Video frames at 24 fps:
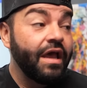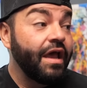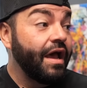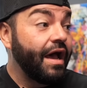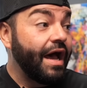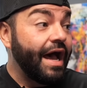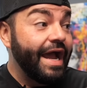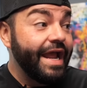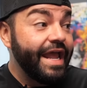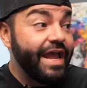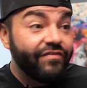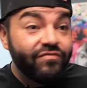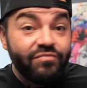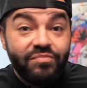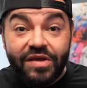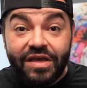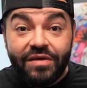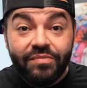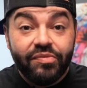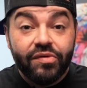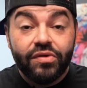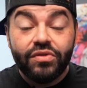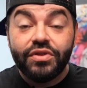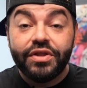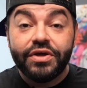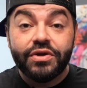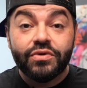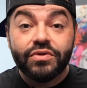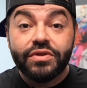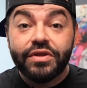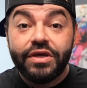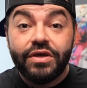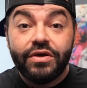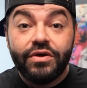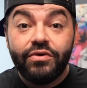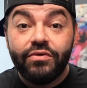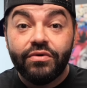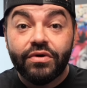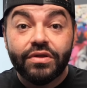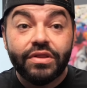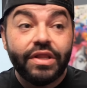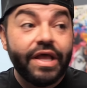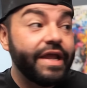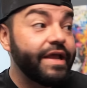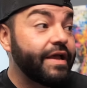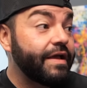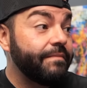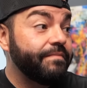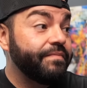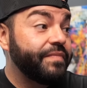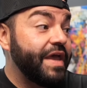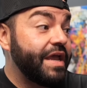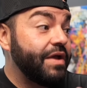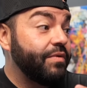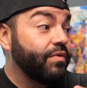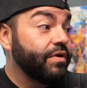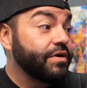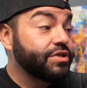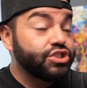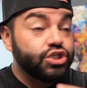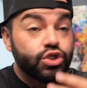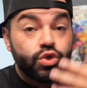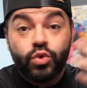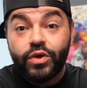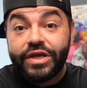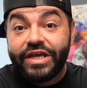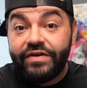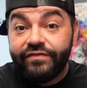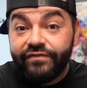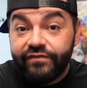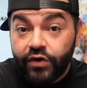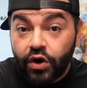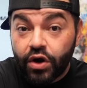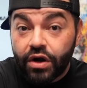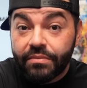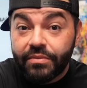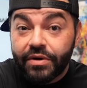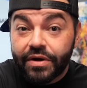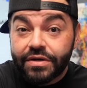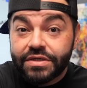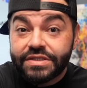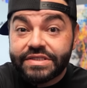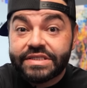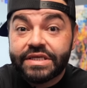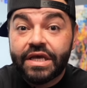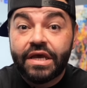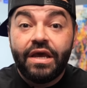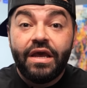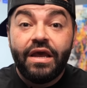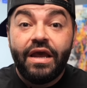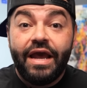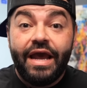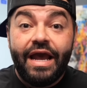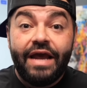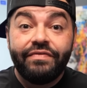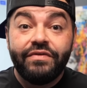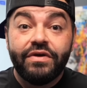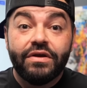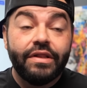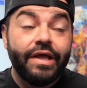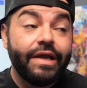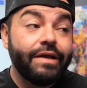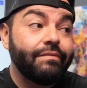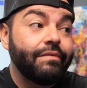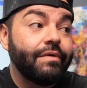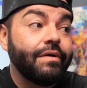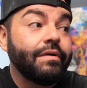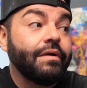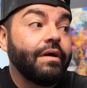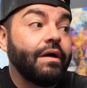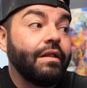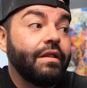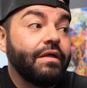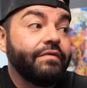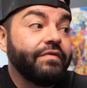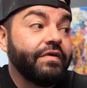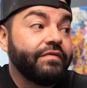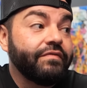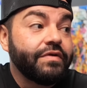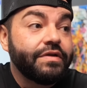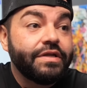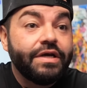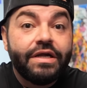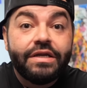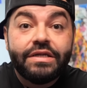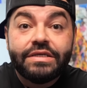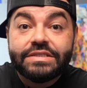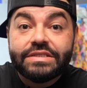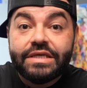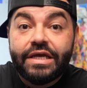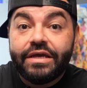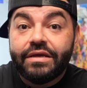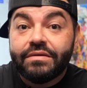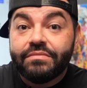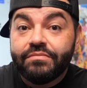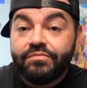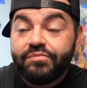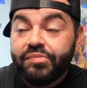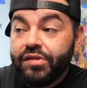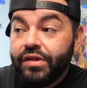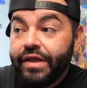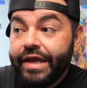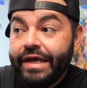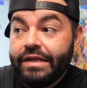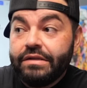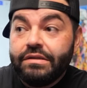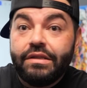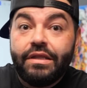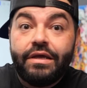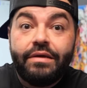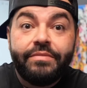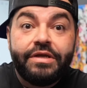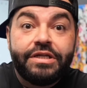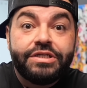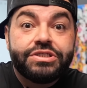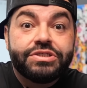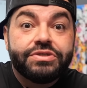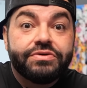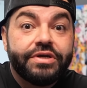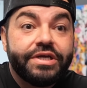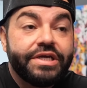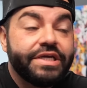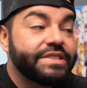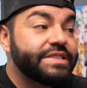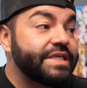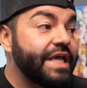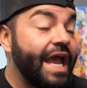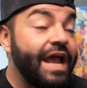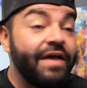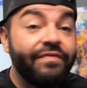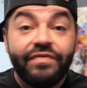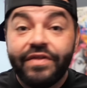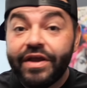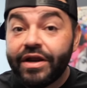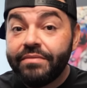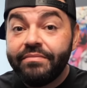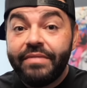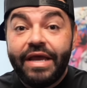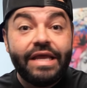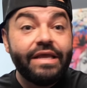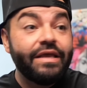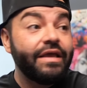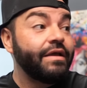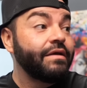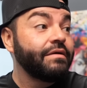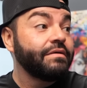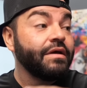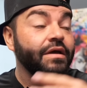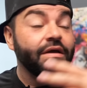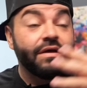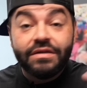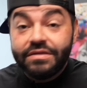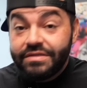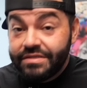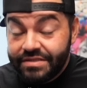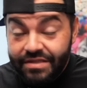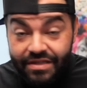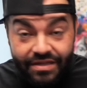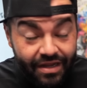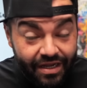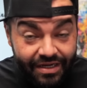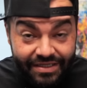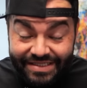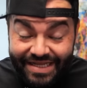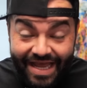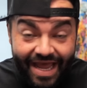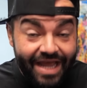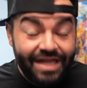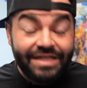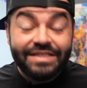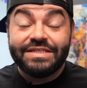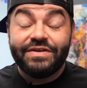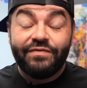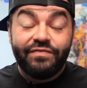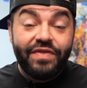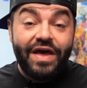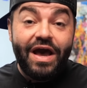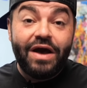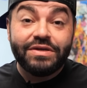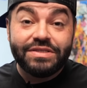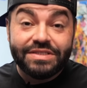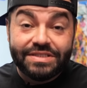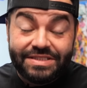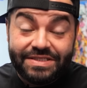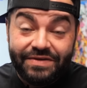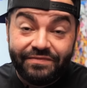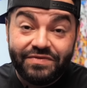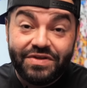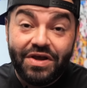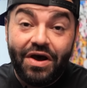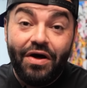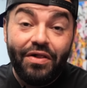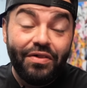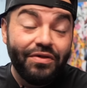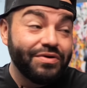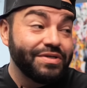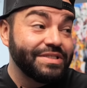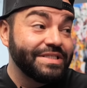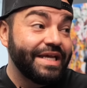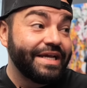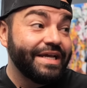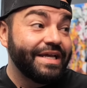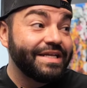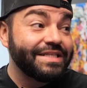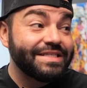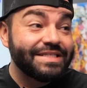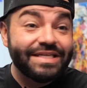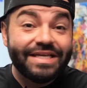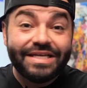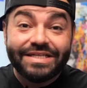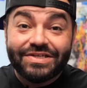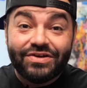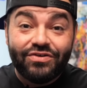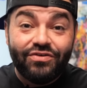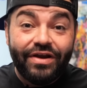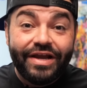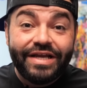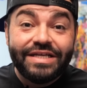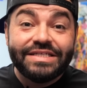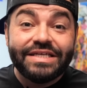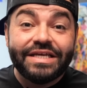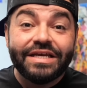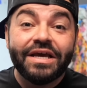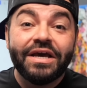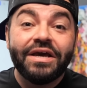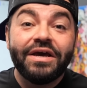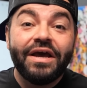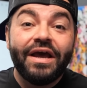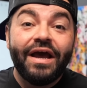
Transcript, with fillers: I have people literally who are like, they were tree farmers and they're like, well, all I've ever done is like plant lemon trees, and they're making tens of thousands of dollars. Like it's crazy.